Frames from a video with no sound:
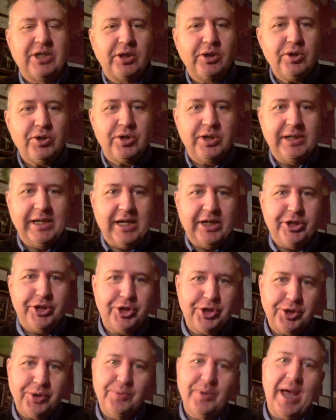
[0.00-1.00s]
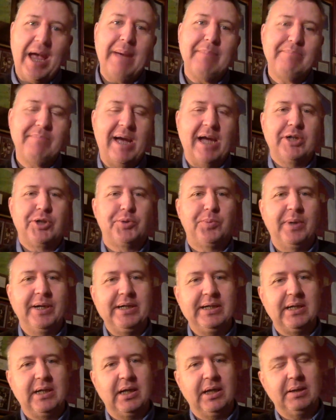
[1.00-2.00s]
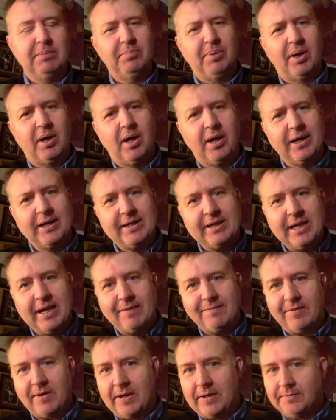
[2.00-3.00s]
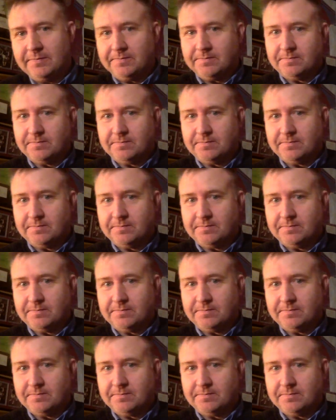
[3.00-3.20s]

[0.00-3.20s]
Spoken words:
I used to get Shoot and Match Weekly, but I'd never,